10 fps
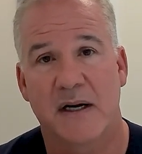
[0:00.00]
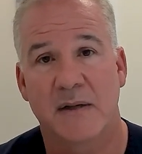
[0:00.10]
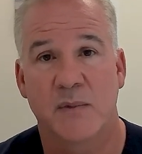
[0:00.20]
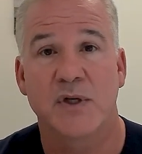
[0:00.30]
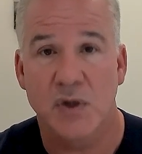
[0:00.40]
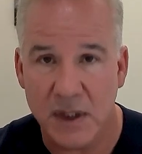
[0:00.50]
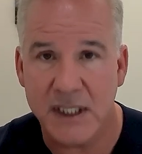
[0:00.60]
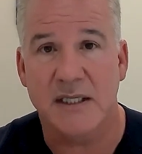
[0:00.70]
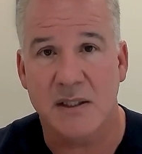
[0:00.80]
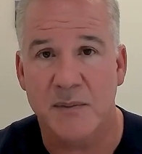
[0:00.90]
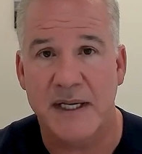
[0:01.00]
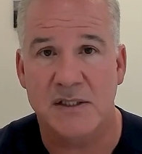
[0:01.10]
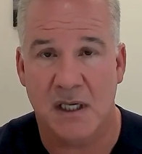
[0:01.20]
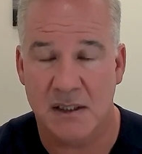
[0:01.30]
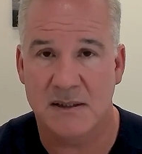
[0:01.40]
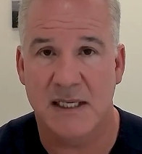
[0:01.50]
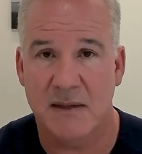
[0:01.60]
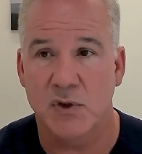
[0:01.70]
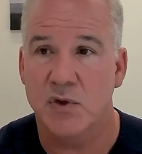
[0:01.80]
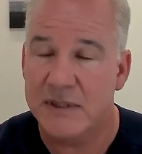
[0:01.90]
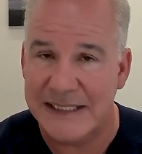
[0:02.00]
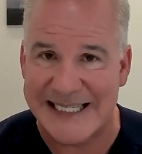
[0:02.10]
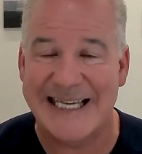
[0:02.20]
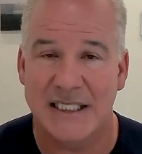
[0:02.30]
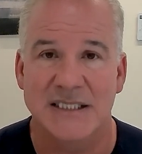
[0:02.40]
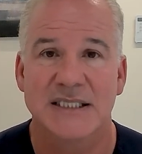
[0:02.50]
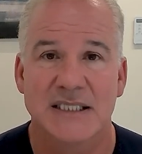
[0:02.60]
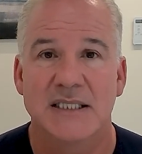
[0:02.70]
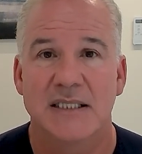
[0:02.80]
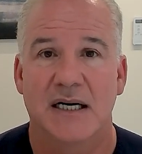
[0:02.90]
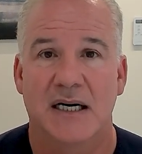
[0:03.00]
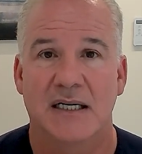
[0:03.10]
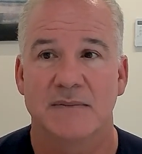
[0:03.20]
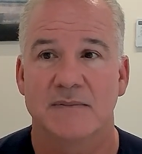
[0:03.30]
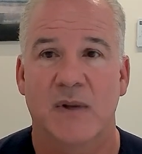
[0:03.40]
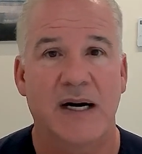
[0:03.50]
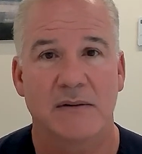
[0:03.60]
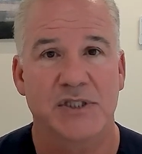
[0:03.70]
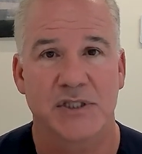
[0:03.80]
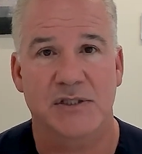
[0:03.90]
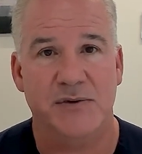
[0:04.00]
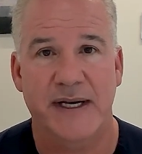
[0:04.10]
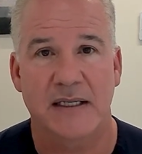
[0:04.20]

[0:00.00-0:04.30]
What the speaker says: And when you're looking at the patient on the table, you can tell, wow, she looks great.